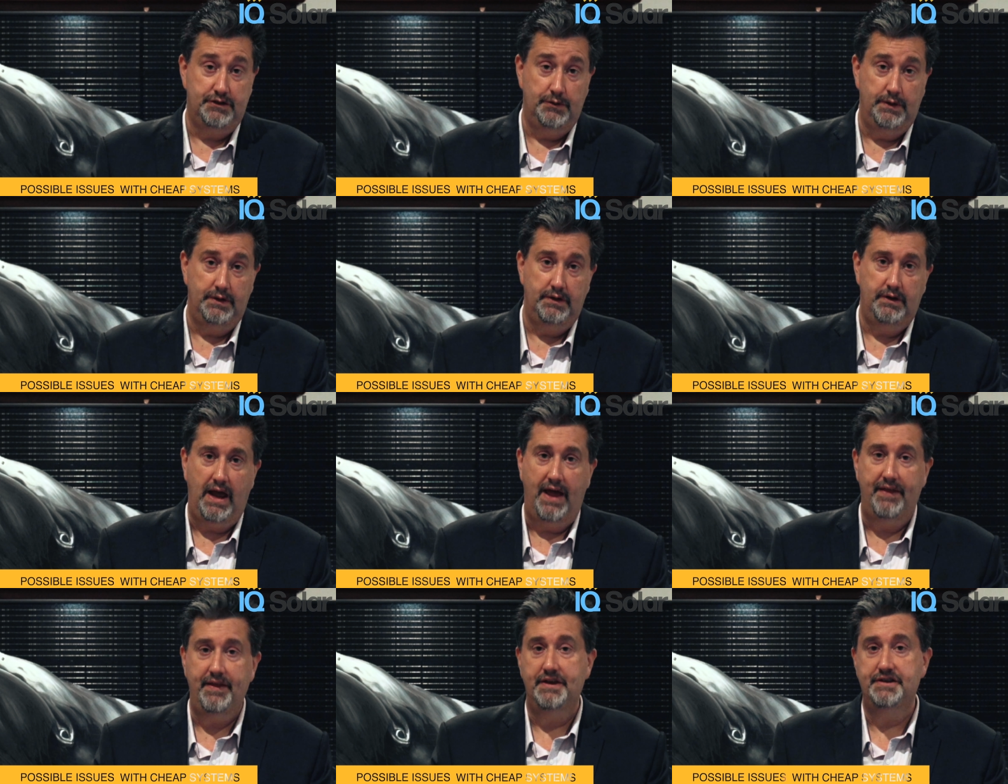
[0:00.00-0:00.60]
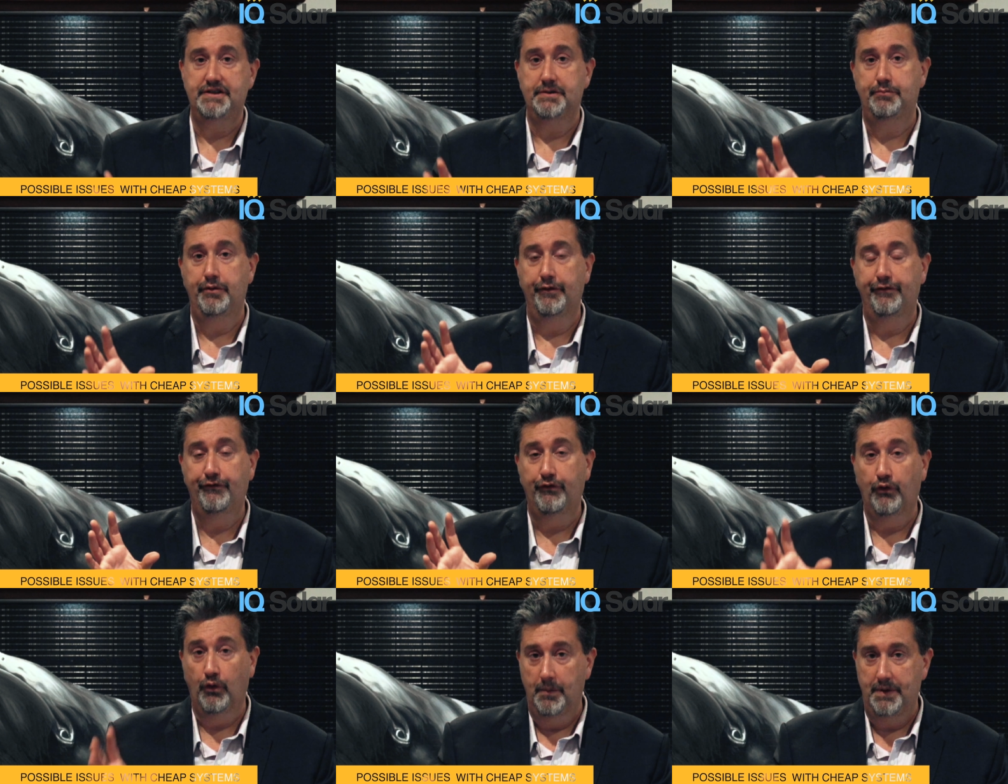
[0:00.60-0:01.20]
to it and there's a
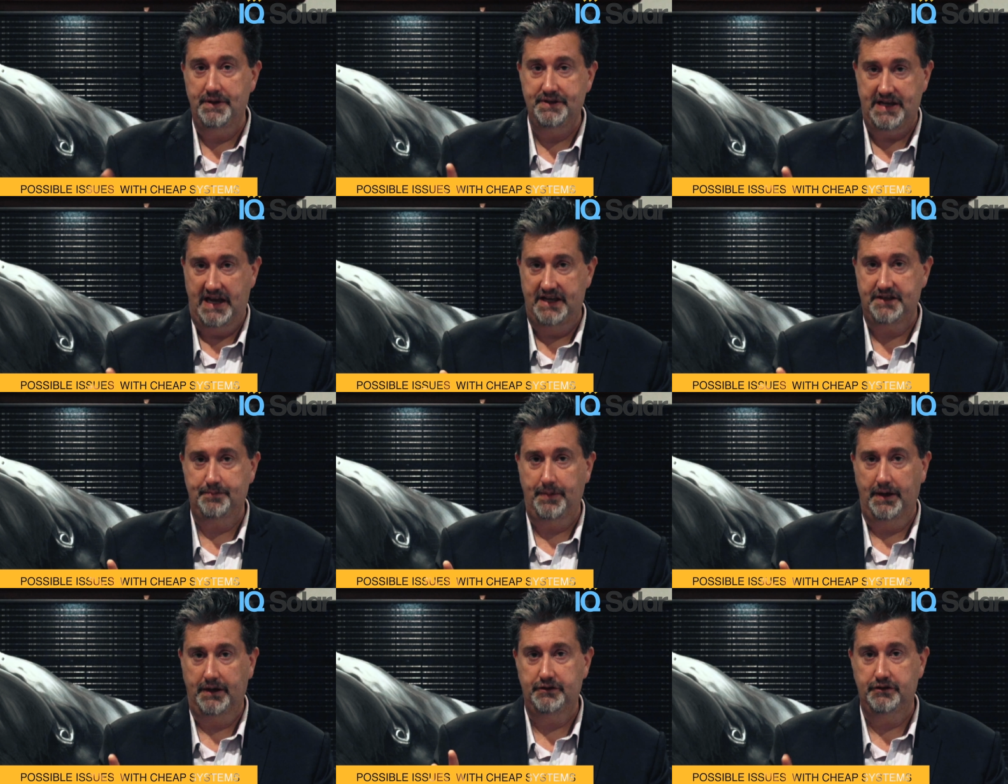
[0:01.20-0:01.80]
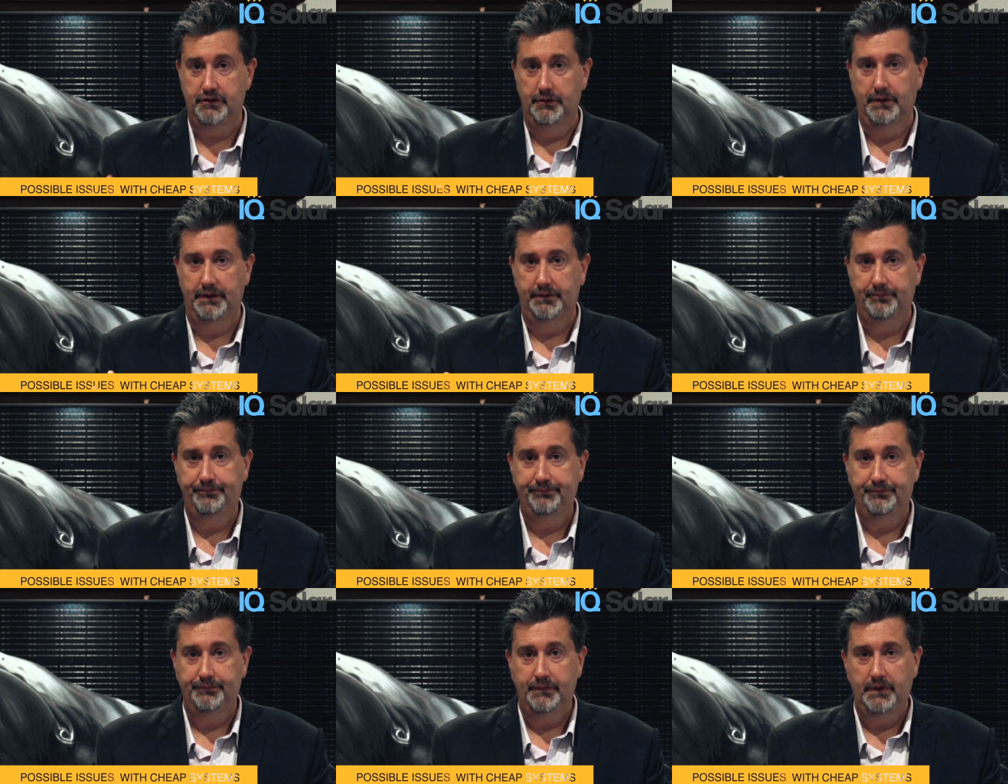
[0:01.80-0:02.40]
performance aspect to it.
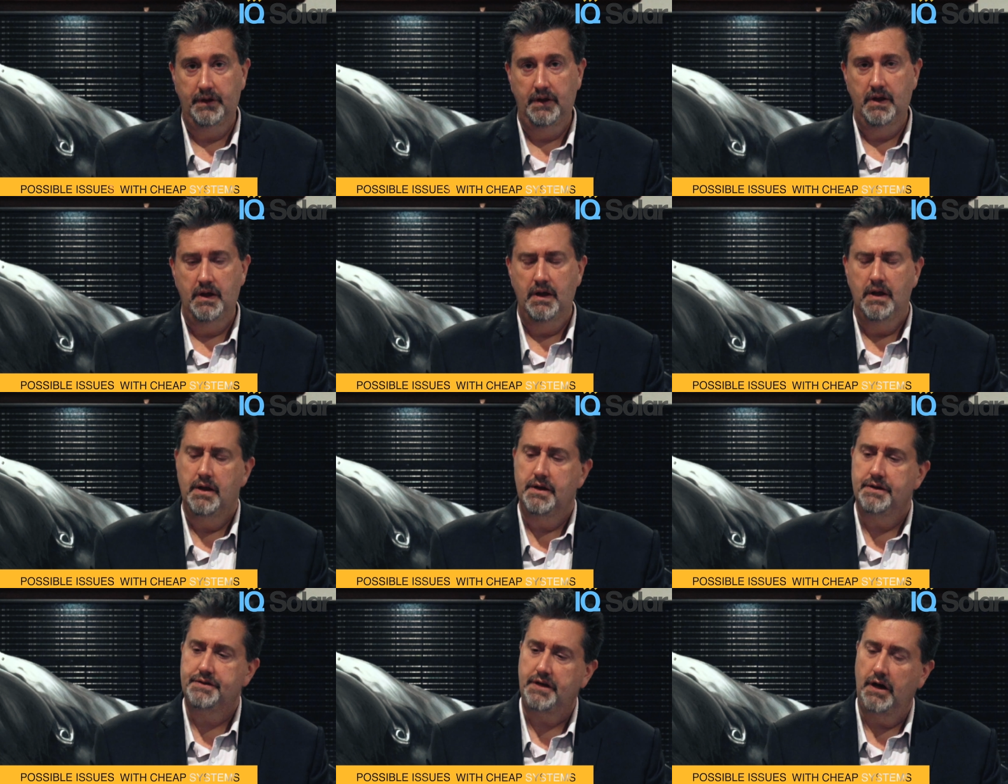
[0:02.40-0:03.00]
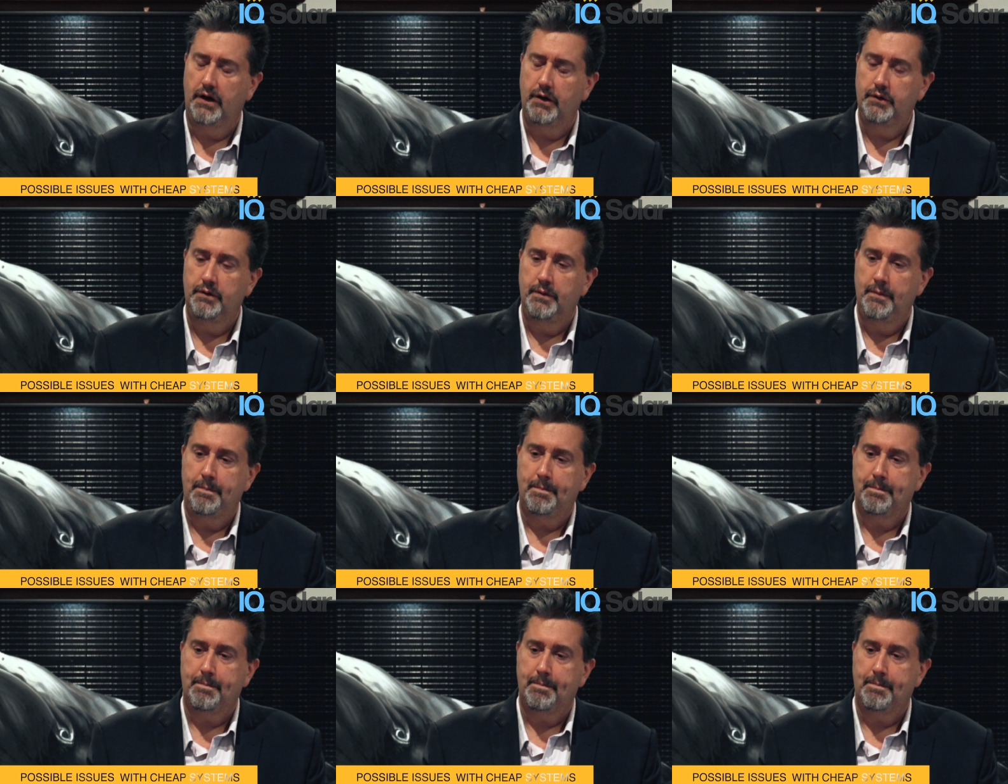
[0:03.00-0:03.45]
So